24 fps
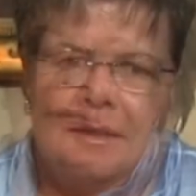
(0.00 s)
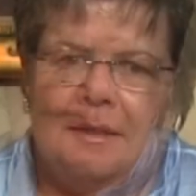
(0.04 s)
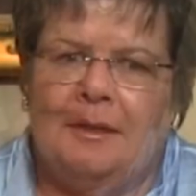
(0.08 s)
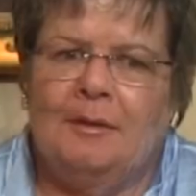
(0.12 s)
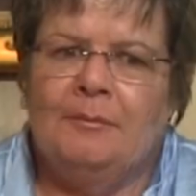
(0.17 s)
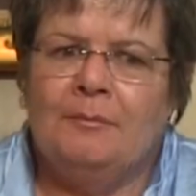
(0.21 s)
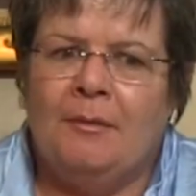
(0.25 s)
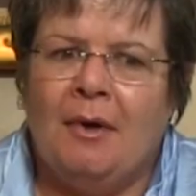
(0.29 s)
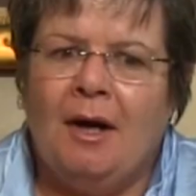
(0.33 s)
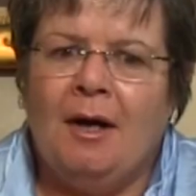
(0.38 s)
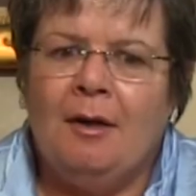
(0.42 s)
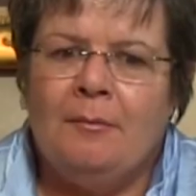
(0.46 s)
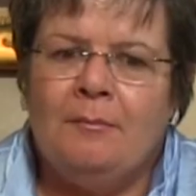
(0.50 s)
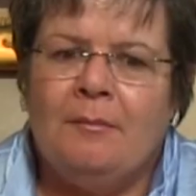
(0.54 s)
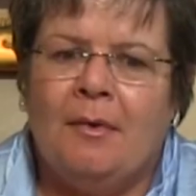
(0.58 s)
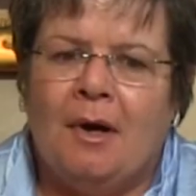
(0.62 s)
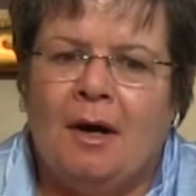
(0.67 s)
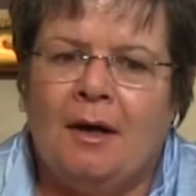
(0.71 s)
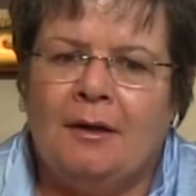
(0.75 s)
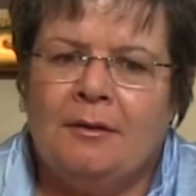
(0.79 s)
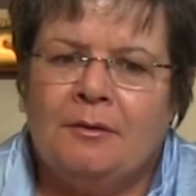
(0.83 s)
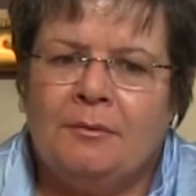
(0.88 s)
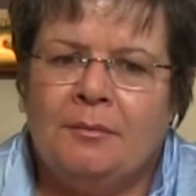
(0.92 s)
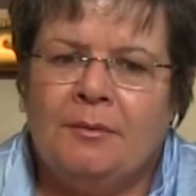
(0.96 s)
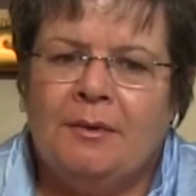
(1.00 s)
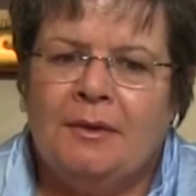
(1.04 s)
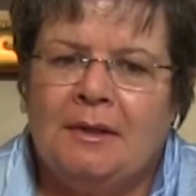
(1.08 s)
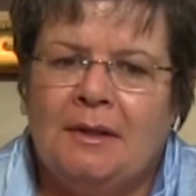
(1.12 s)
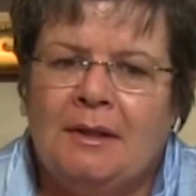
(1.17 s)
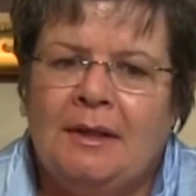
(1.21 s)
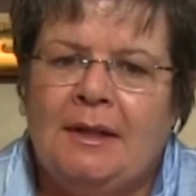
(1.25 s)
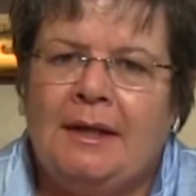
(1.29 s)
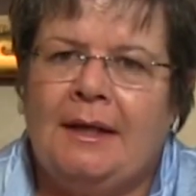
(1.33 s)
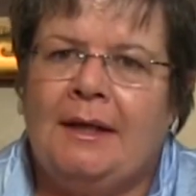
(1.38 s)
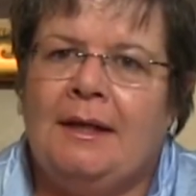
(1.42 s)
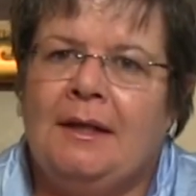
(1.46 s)
In my mind, we
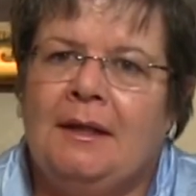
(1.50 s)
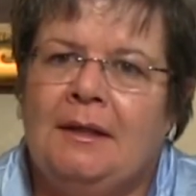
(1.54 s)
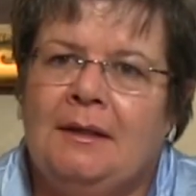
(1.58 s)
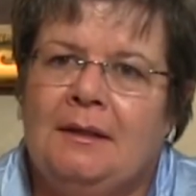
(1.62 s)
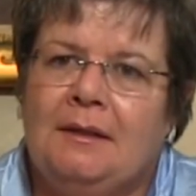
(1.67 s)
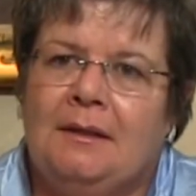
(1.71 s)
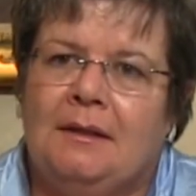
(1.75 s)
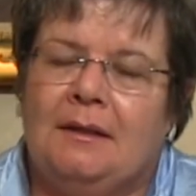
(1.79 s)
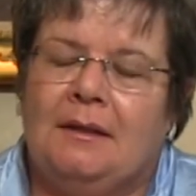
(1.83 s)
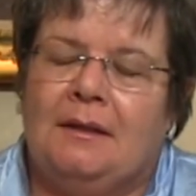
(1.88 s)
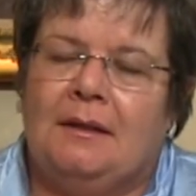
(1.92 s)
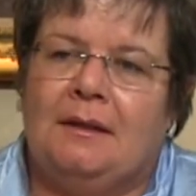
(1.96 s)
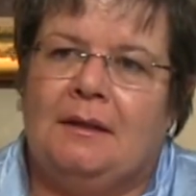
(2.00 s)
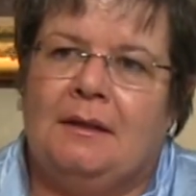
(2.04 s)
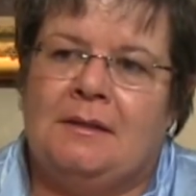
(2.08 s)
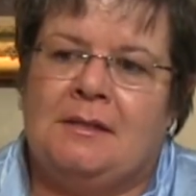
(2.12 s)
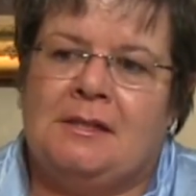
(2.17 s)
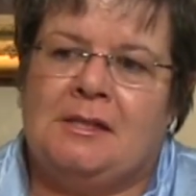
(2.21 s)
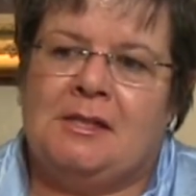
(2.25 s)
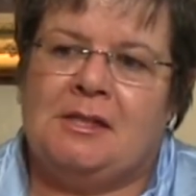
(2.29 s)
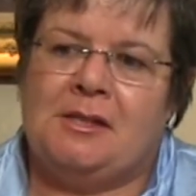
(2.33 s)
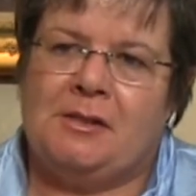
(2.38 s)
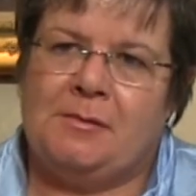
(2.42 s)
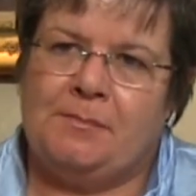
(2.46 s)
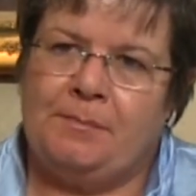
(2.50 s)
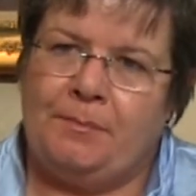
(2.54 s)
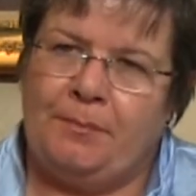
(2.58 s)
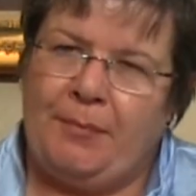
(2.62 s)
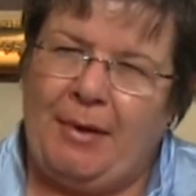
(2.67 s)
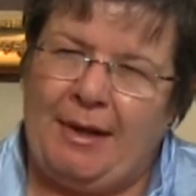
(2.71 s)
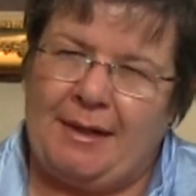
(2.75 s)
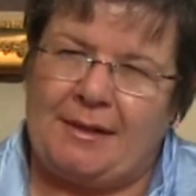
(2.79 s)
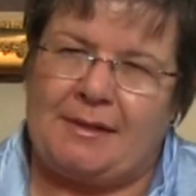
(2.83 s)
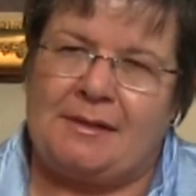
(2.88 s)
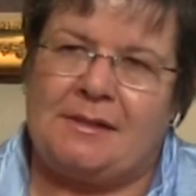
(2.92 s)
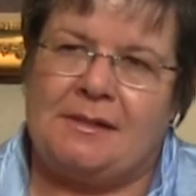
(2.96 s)
need a
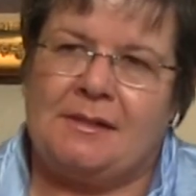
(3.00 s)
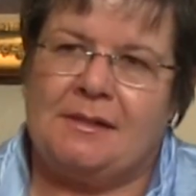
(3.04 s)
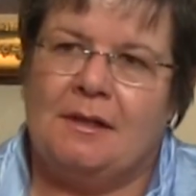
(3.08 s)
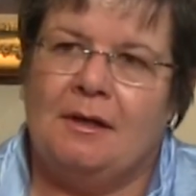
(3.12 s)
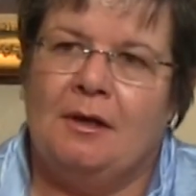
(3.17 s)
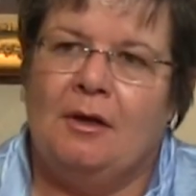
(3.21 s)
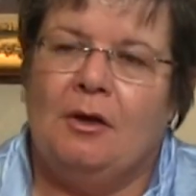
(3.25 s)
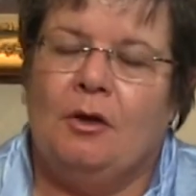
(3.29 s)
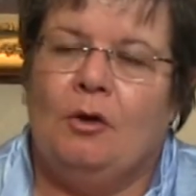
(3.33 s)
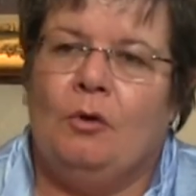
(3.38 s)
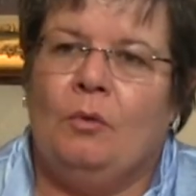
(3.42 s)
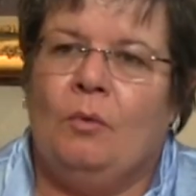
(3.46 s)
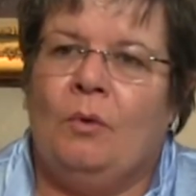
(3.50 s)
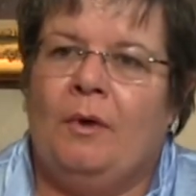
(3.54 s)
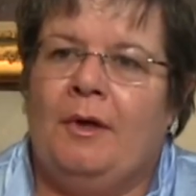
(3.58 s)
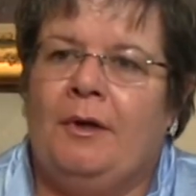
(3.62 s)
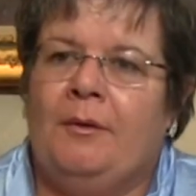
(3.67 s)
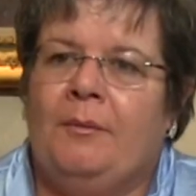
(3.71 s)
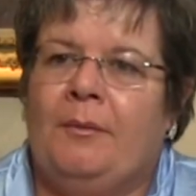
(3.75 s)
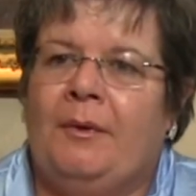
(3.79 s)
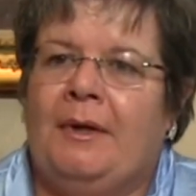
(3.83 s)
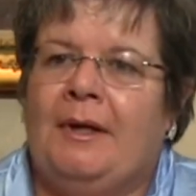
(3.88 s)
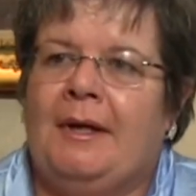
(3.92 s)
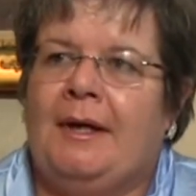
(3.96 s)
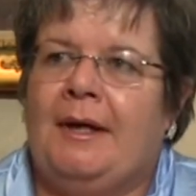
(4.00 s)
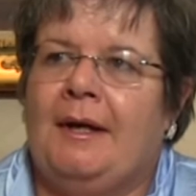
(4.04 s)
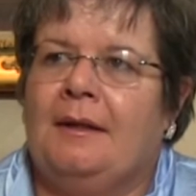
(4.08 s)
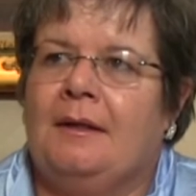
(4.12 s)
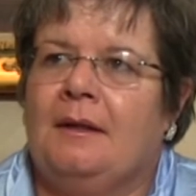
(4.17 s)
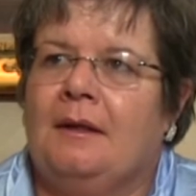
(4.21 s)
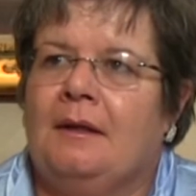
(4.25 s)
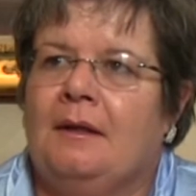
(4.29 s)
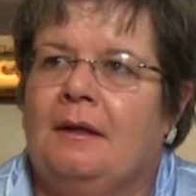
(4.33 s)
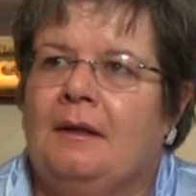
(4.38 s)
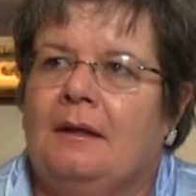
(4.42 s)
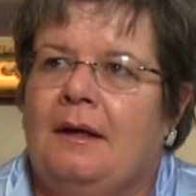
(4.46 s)
space where we
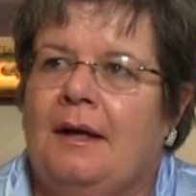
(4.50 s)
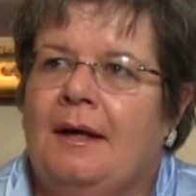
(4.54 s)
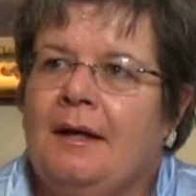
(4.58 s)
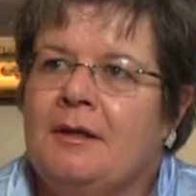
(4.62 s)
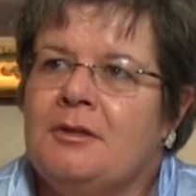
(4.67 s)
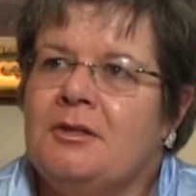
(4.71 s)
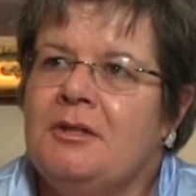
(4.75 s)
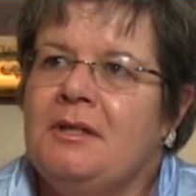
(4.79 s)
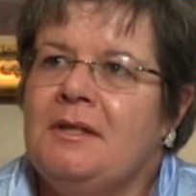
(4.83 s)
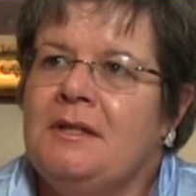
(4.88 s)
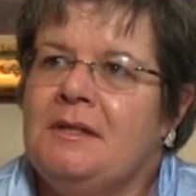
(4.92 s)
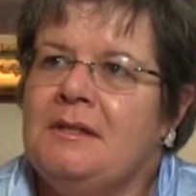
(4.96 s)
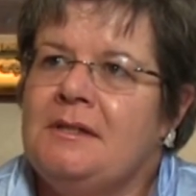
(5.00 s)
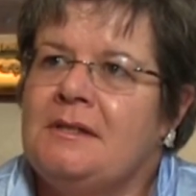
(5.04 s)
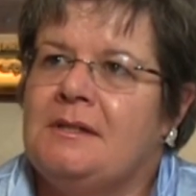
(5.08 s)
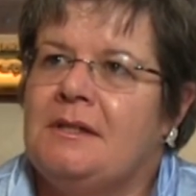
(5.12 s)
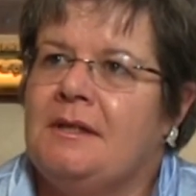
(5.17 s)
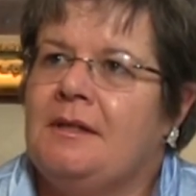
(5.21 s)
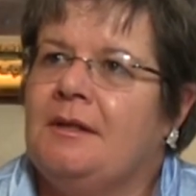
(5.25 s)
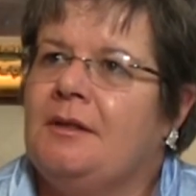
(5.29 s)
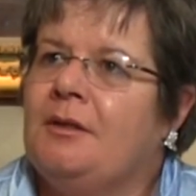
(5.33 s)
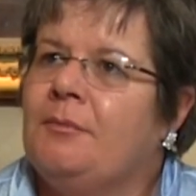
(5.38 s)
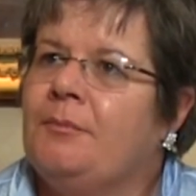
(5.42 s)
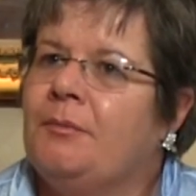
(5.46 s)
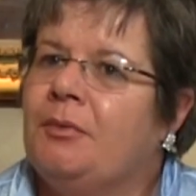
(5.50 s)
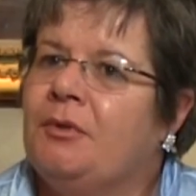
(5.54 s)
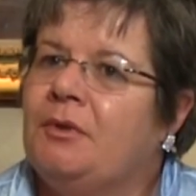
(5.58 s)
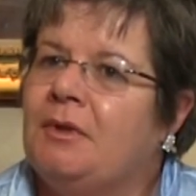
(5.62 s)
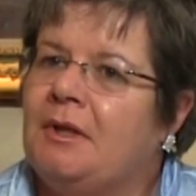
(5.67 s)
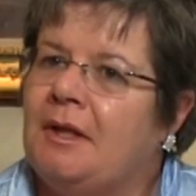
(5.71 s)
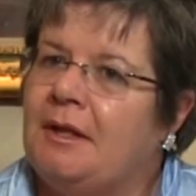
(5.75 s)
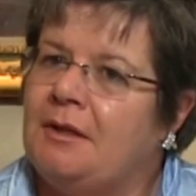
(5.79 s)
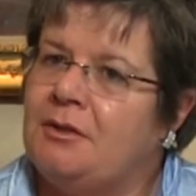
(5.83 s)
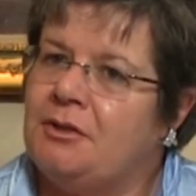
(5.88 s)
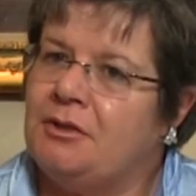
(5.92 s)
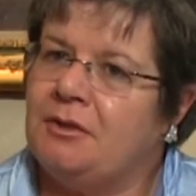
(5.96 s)
can actually see the
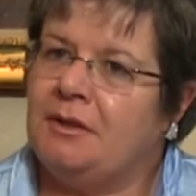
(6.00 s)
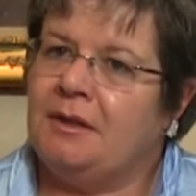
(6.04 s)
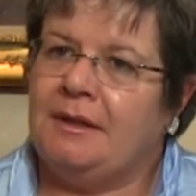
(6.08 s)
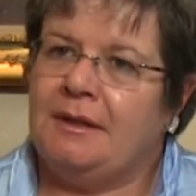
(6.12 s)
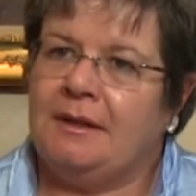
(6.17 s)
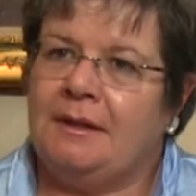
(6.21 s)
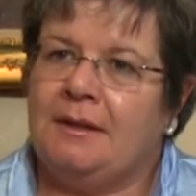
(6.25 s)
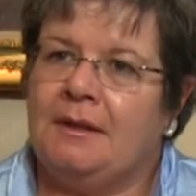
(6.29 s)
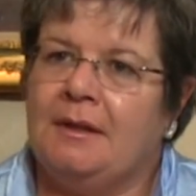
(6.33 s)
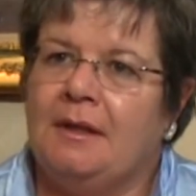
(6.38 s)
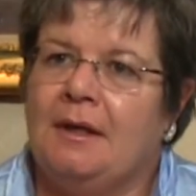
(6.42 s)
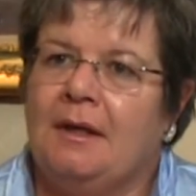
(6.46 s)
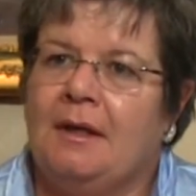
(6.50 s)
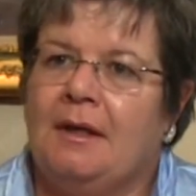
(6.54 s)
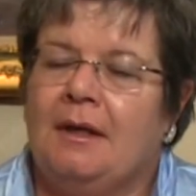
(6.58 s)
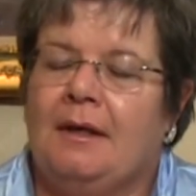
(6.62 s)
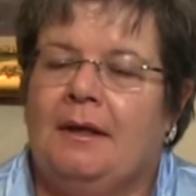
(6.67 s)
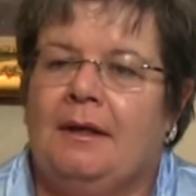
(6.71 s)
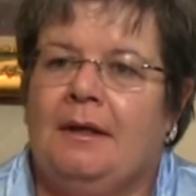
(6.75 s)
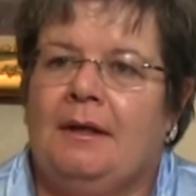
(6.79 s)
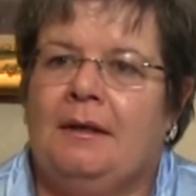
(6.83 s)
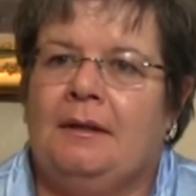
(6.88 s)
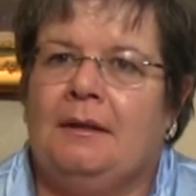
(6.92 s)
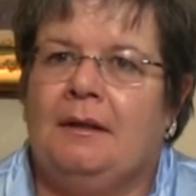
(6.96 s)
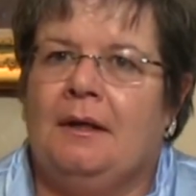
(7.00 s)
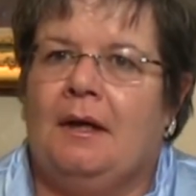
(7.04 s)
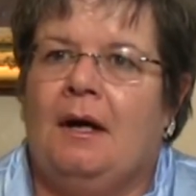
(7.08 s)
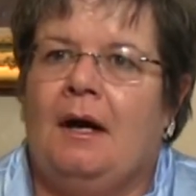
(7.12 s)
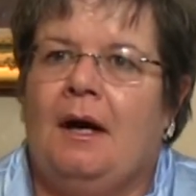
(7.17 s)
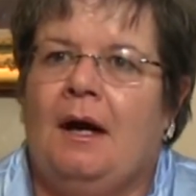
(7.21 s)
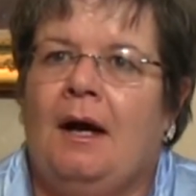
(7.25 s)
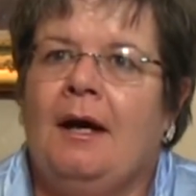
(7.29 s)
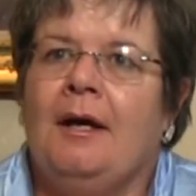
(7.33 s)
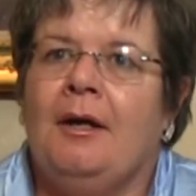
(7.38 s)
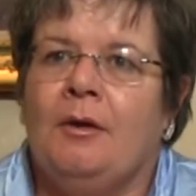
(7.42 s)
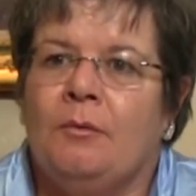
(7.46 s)
potential in
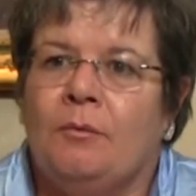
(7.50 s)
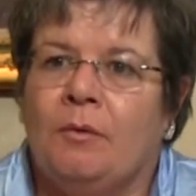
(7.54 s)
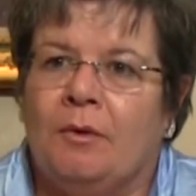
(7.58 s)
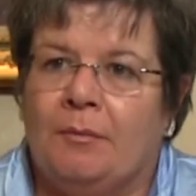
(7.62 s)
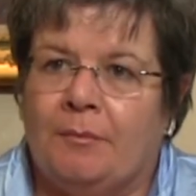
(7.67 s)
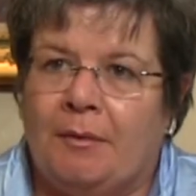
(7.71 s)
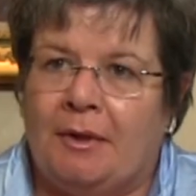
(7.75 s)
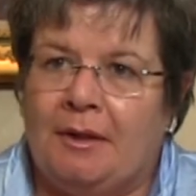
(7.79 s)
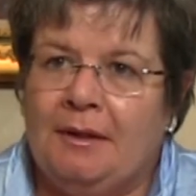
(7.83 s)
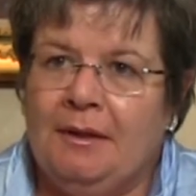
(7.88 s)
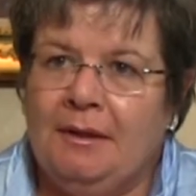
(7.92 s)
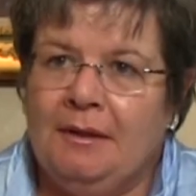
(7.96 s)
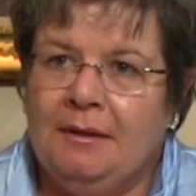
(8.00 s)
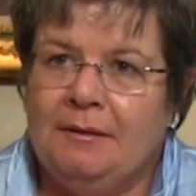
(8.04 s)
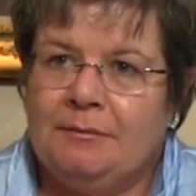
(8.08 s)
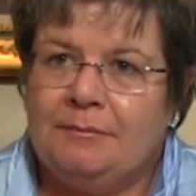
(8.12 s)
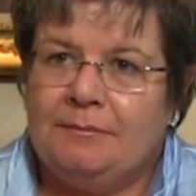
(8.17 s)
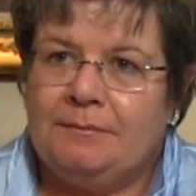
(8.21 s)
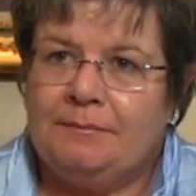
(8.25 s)
a woman,